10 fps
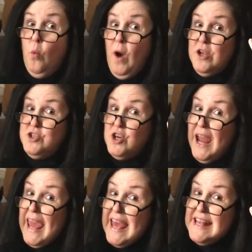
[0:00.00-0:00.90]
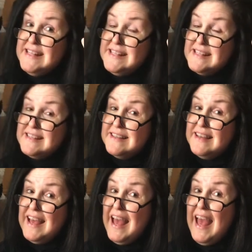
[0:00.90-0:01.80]
wash your hands,
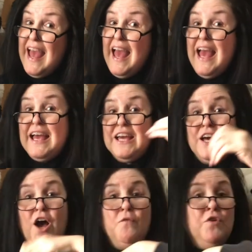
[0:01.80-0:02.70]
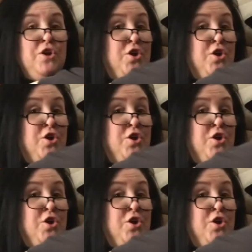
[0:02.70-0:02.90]
cover